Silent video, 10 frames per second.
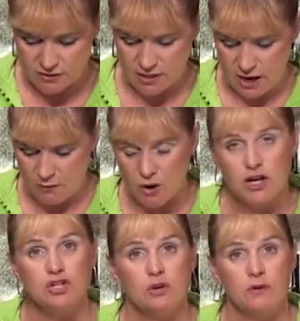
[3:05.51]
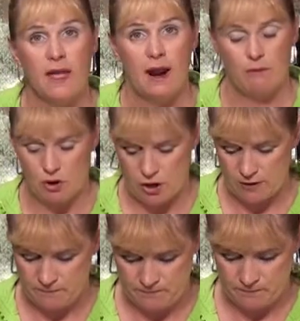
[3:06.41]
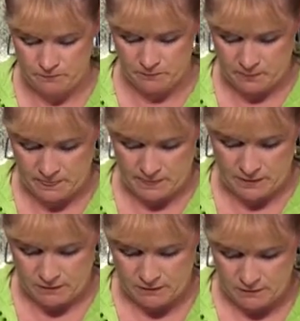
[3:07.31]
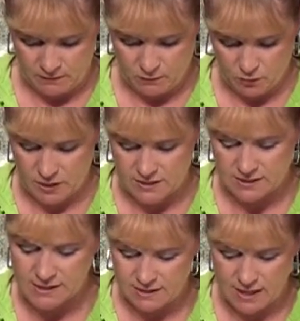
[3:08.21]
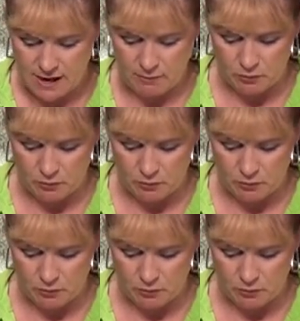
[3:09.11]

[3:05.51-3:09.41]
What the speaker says: Today we're gonna do it with hamburger. We're gonna season that up